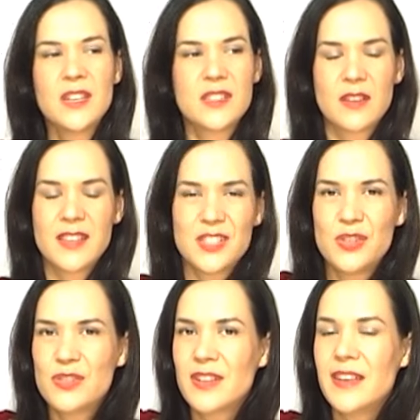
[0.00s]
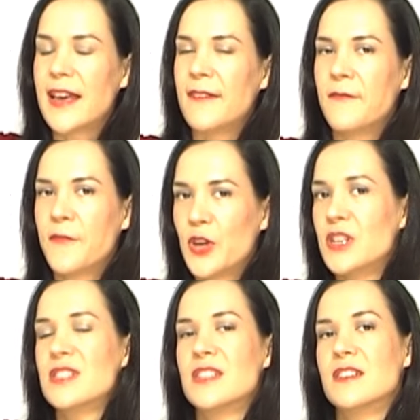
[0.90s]
So it's usually that
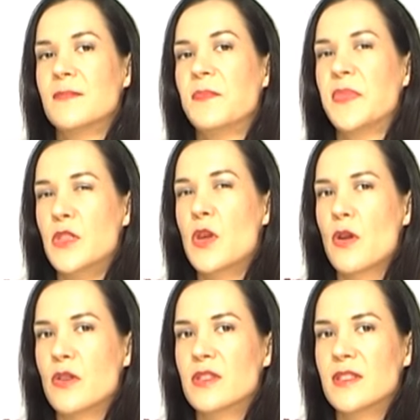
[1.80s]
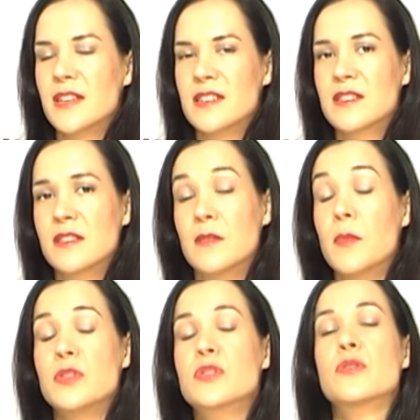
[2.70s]
first note that is the
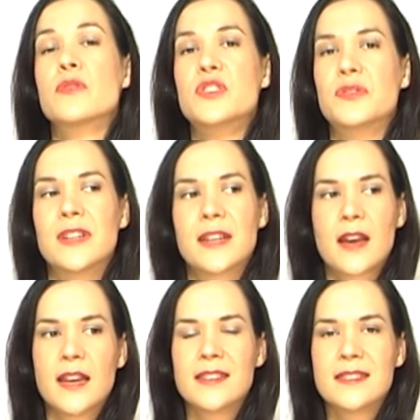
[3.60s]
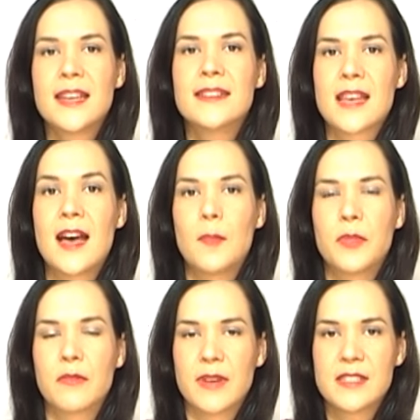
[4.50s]
most crucial, and it kind of sets up
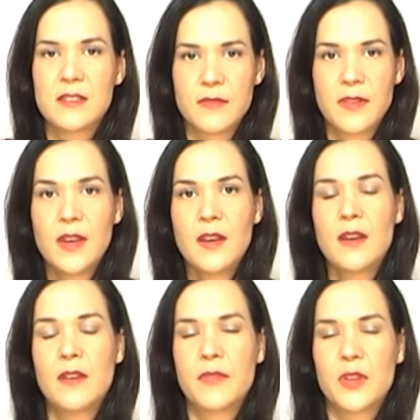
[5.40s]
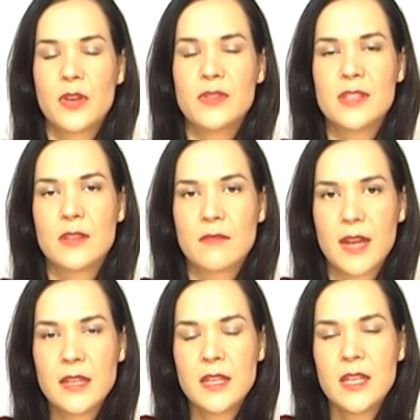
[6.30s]
the rest of the notes in the
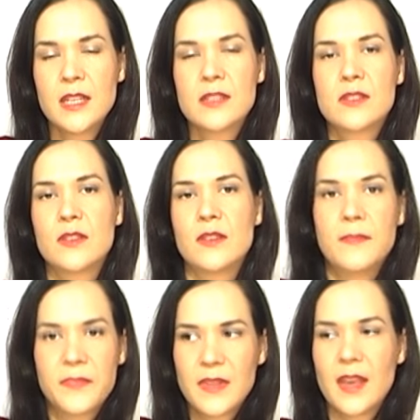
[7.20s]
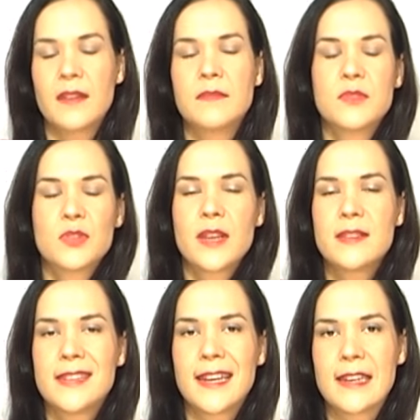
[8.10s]
run. So yeah, try this
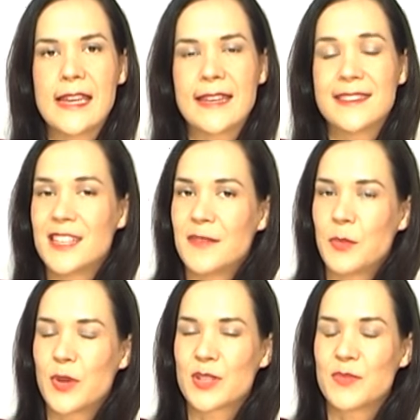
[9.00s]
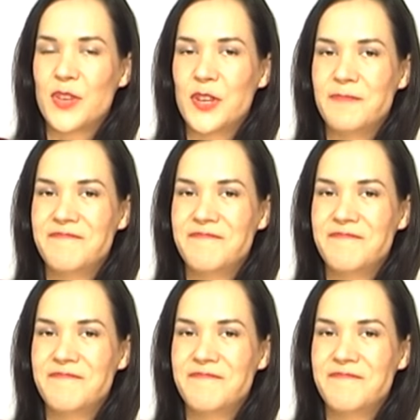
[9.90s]
technique and see if it works for you.